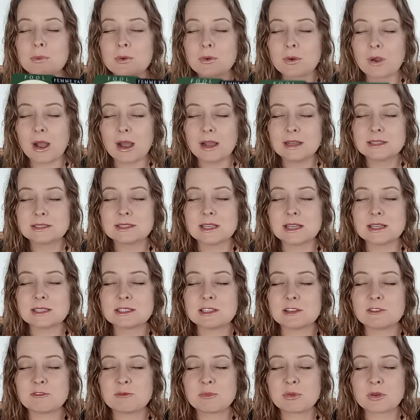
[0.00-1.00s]

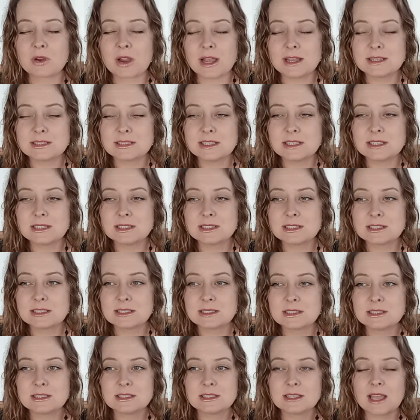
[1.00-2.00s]
process of
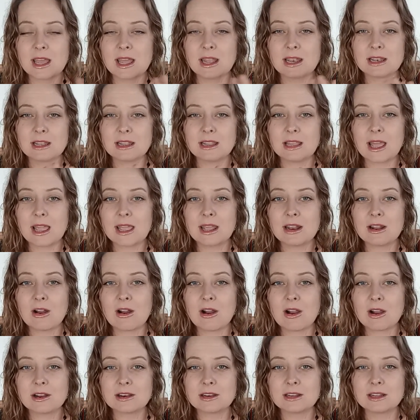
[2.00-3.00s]
presence and
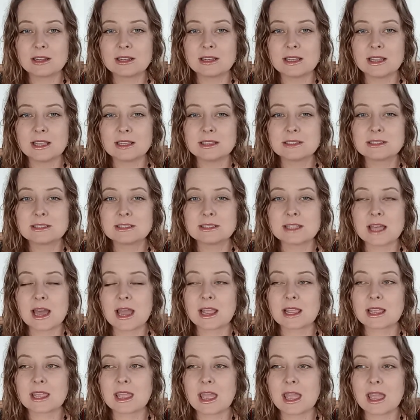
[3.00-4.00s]
lightheartedness
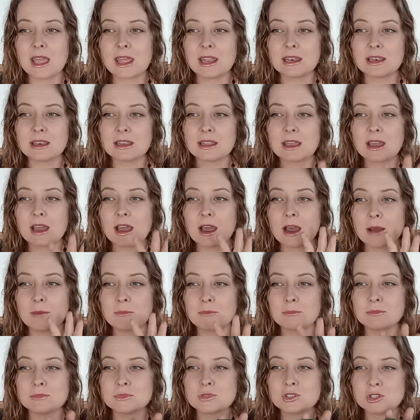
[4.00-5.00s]
that can
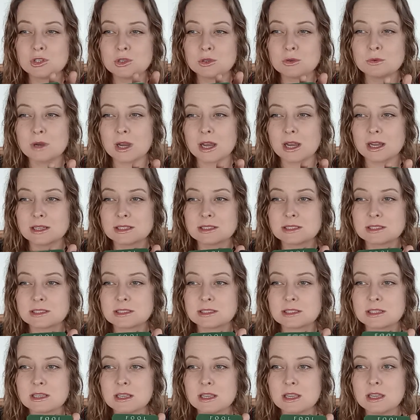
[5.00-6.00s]
come to
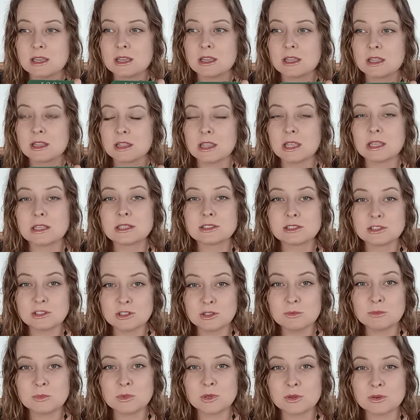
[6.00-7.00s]
us this
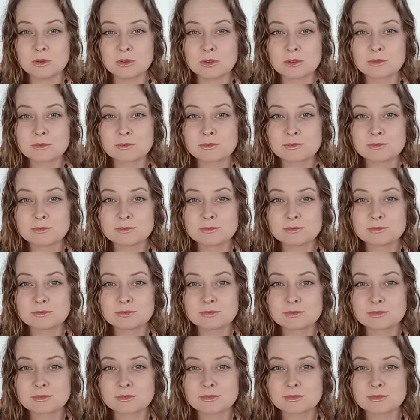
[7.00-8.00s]
new moon.
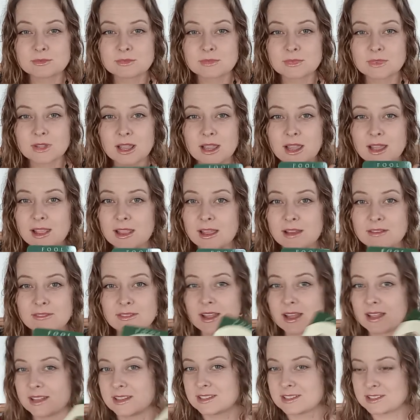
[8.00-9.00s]
I
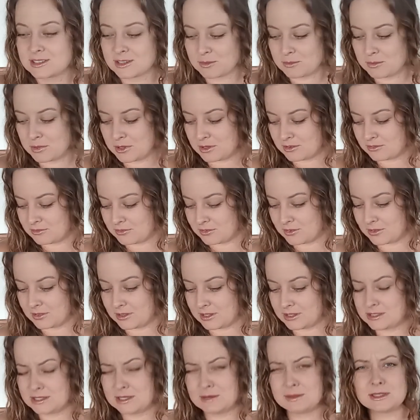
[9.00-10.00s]
love that. It's so
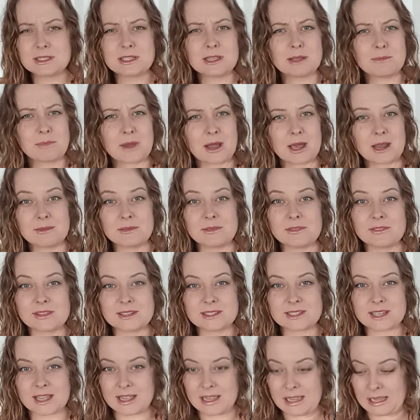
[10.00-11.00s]
beautiful. Let's see what's at the bottom of
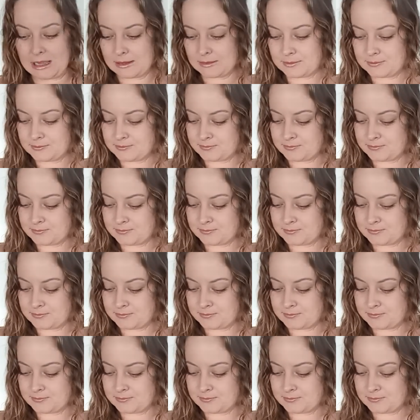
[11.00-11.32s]
the deck.